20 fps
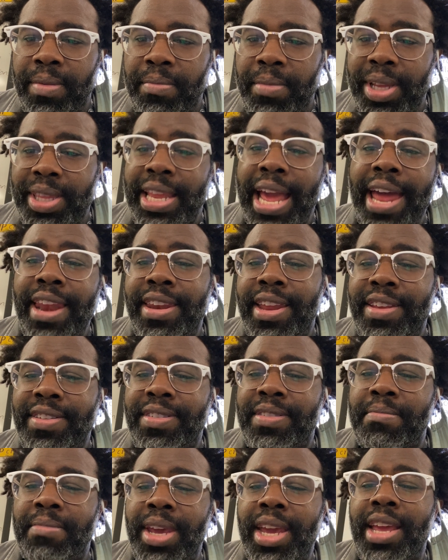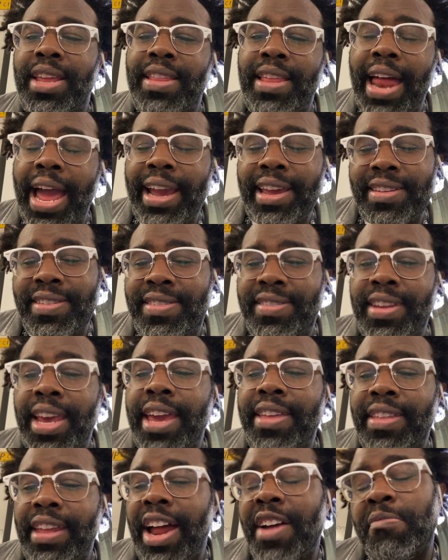But that doesn't mean that I can
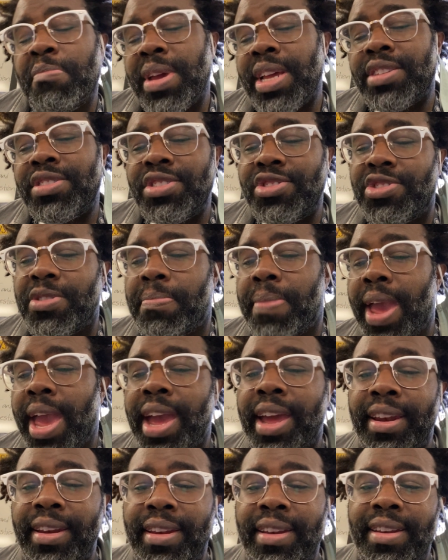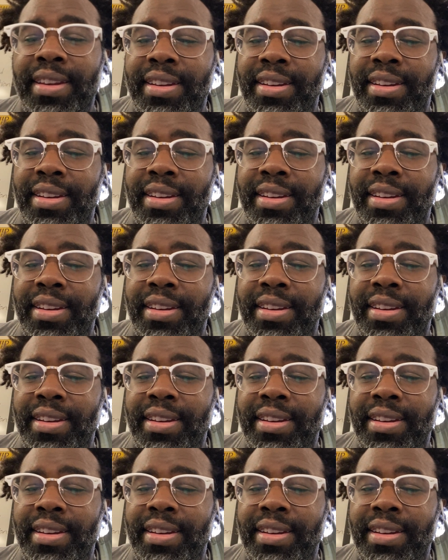say that I've been to Japan.